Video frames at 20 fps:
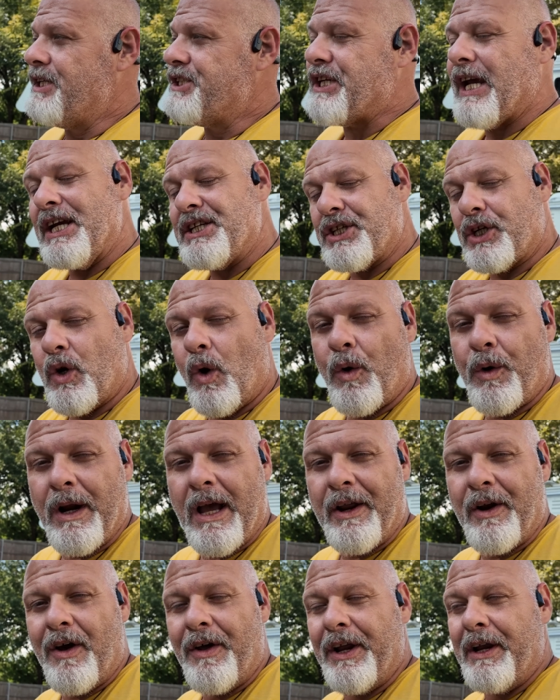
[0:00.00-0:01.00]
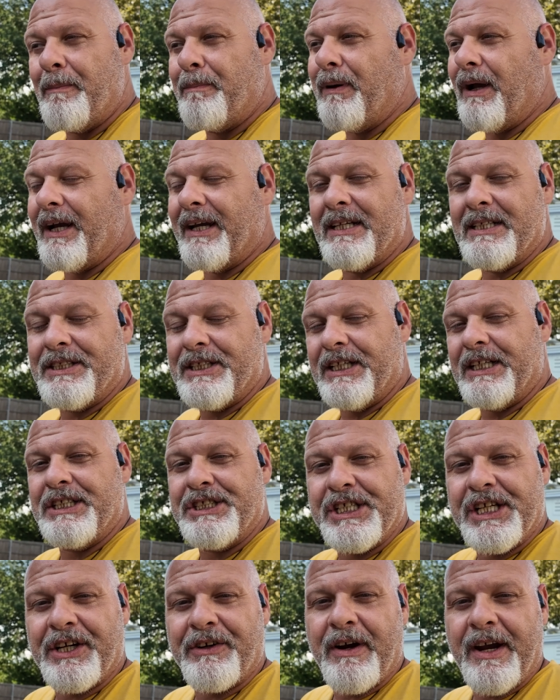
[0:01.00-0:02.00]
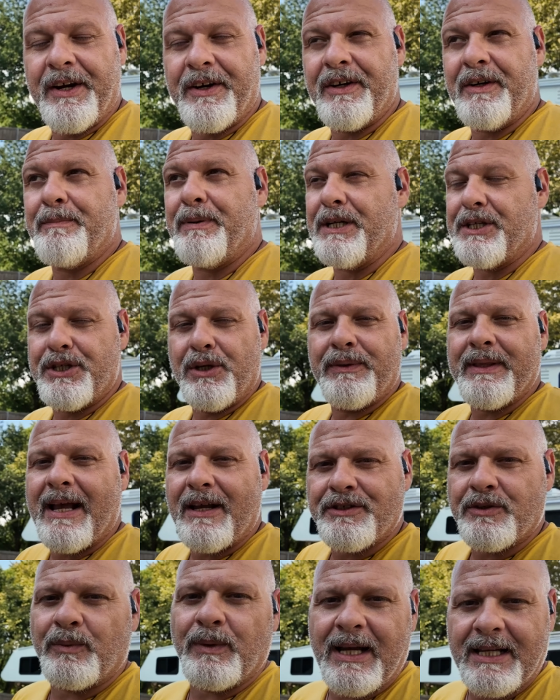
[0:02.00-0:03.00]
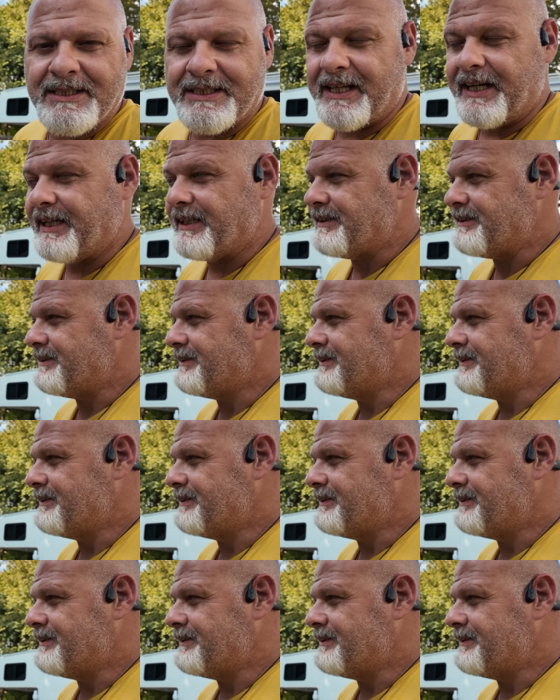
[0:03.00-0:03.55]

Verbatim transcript: change the cord out on it and plug it into a generator and put 2,000 watts in it.